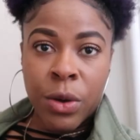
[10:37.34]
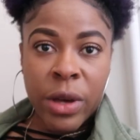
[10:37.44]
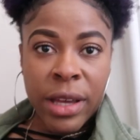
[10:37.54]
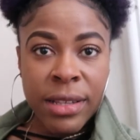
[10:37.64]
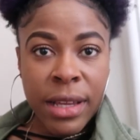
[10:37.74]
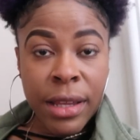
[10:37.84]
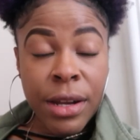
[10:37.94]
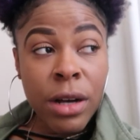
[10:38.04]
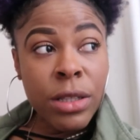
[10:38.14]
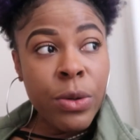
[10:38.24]
You guys are the
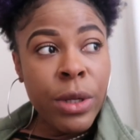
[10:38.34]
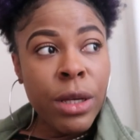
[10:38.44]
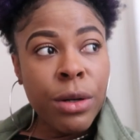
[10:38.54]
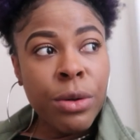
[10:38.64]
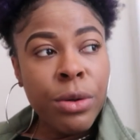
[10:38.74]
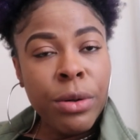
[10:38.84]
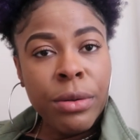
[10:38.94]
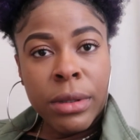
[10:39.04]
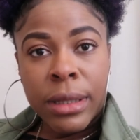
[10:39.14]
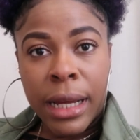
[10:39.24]
doctor with the crew.
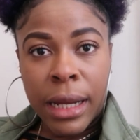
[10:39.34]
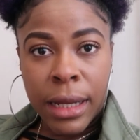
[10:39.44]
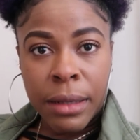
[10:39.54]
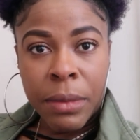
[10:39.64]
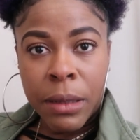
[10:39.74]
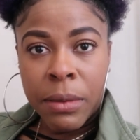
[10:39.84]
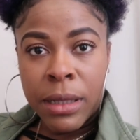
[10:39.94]
Thailand baby